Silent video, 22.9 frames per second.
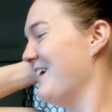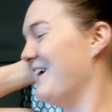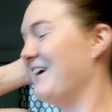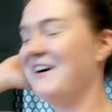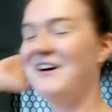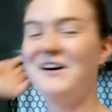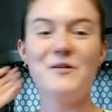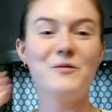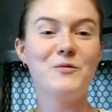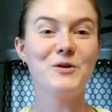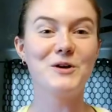Okay.
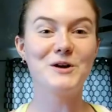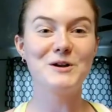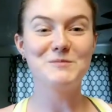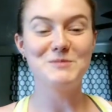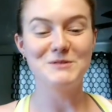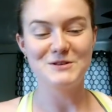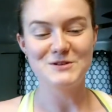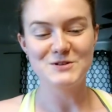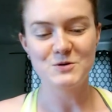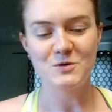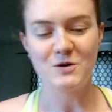We're going to
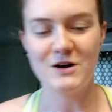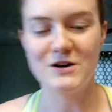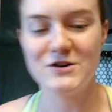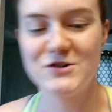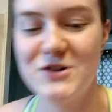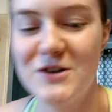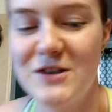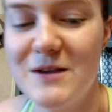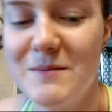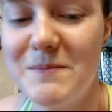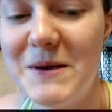put the squash
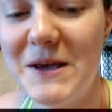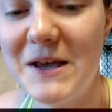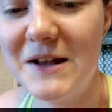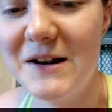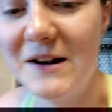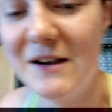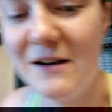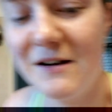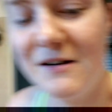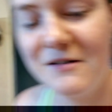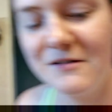on the pan
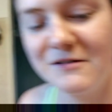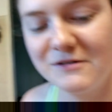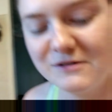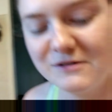now.